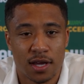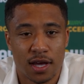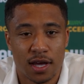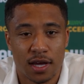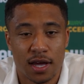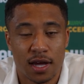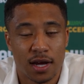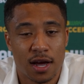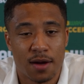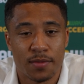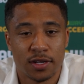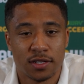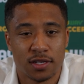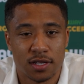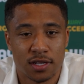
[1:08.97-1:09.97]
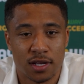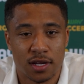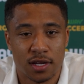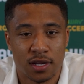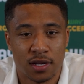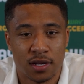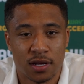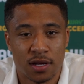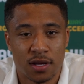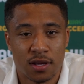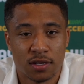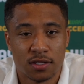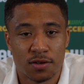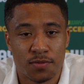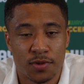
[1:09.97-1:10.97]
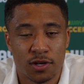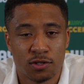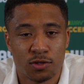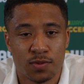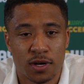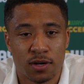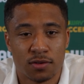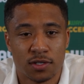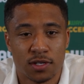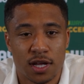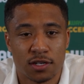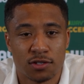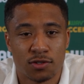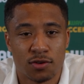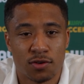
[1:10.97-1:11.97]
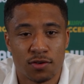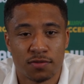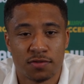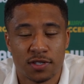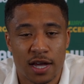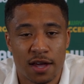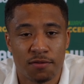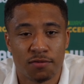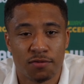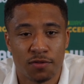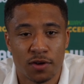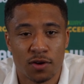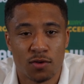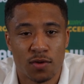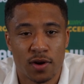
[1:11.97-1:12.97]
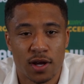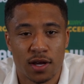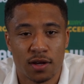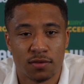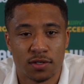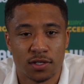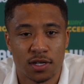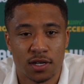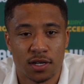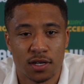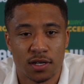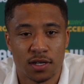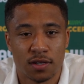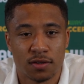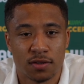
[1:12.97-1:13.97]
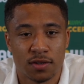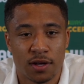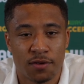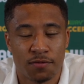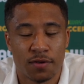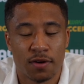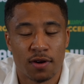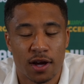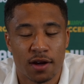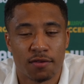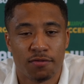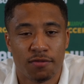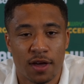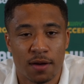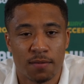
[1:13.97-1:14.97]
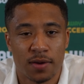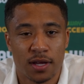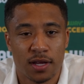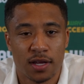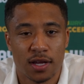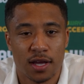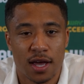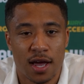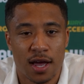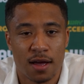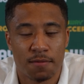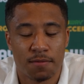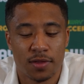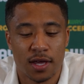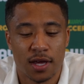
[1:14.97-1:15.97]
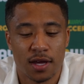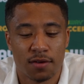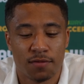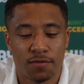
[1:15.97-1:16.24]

again coming to the to Middlesbrough, it was that sort of same feel where it was a it felt like a family um, there.